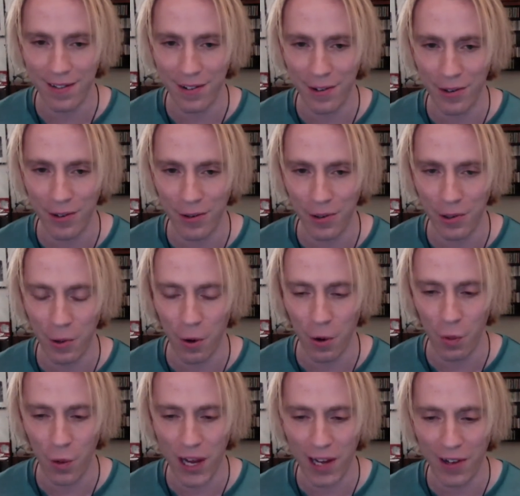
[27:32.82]

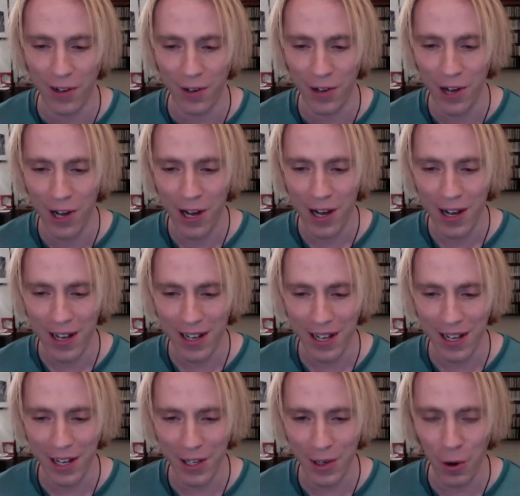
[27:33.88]
your will
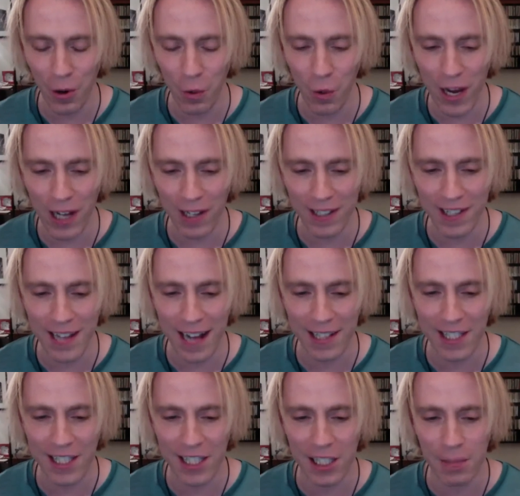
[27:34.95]
is not
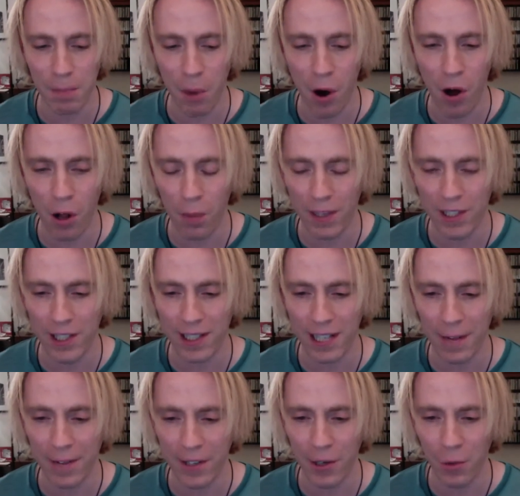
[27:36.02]
small but
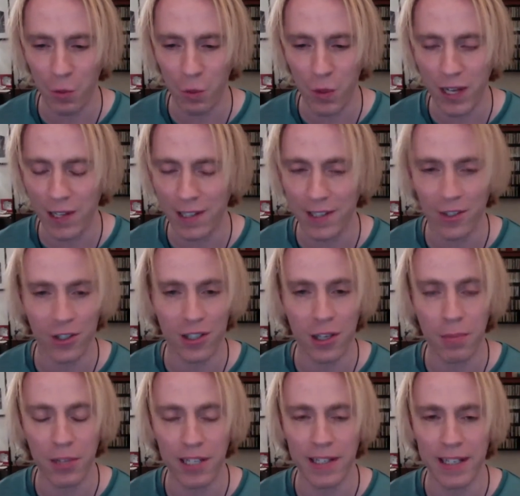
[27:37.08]
significant. Your will is just
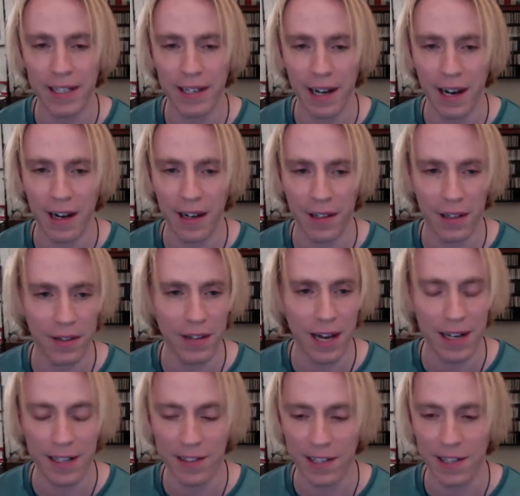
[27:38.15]
completely
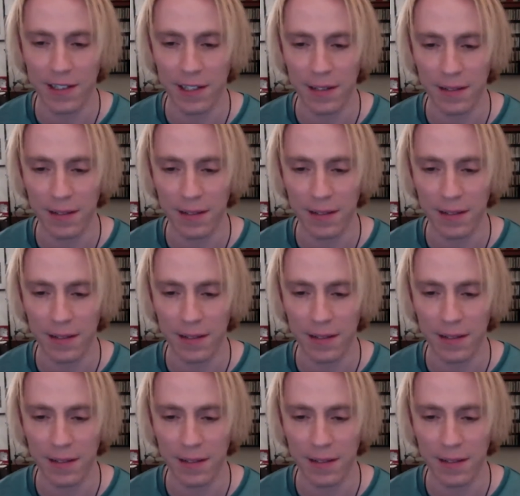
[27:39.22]
non-existent.